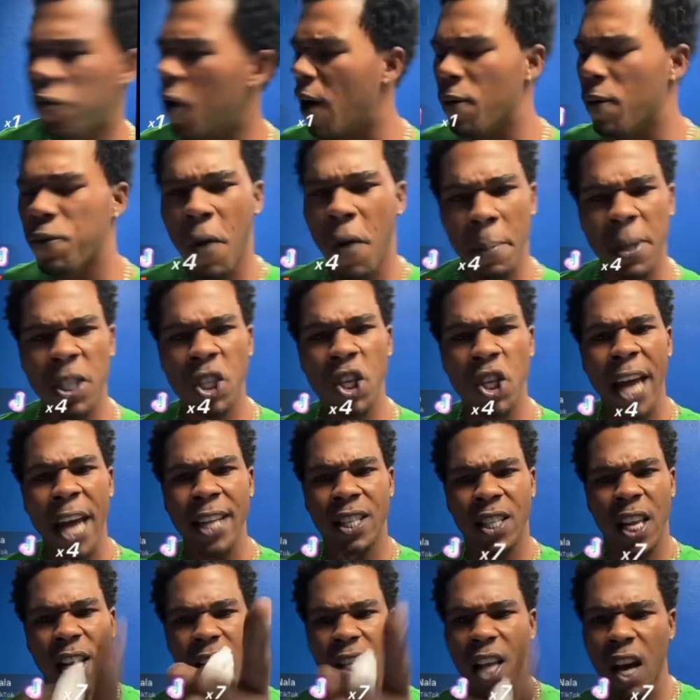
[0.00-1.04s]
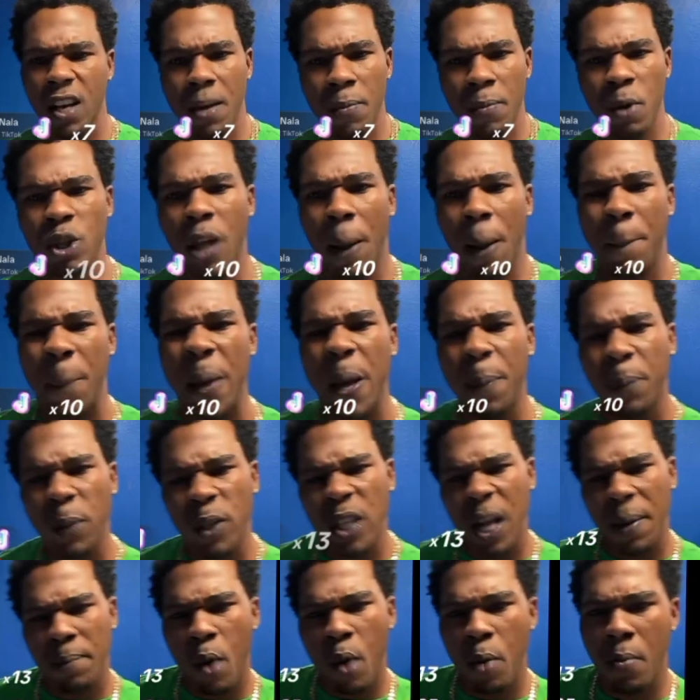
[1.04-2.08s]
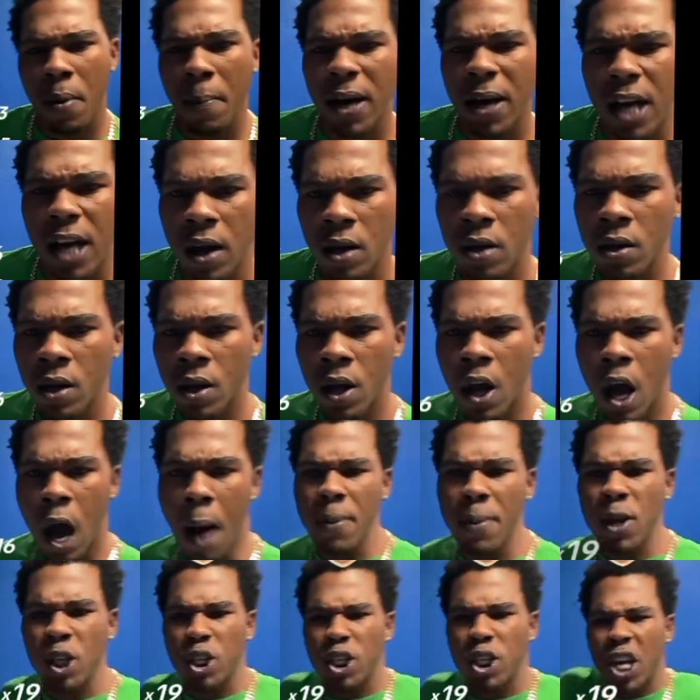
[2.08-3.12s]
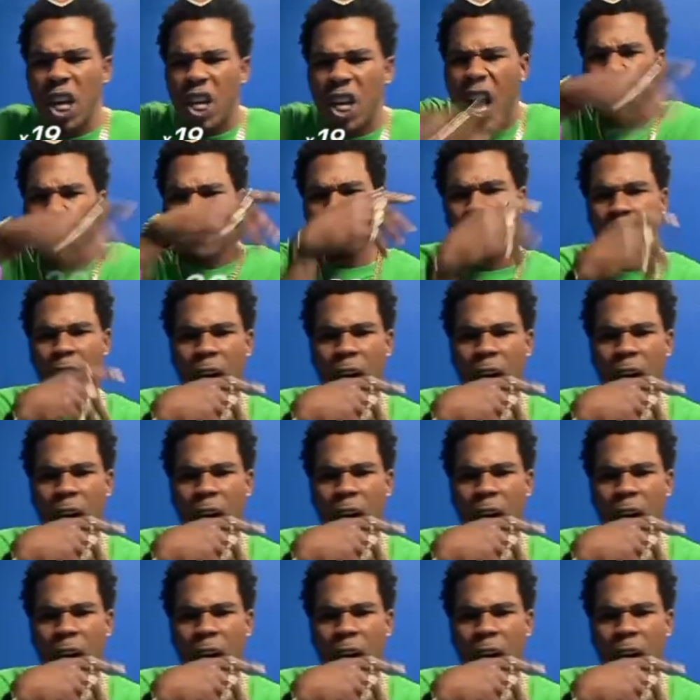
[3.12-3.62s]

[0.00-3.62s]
And much for from a giant TikTok him out of people tell me about my mother. I'm just kick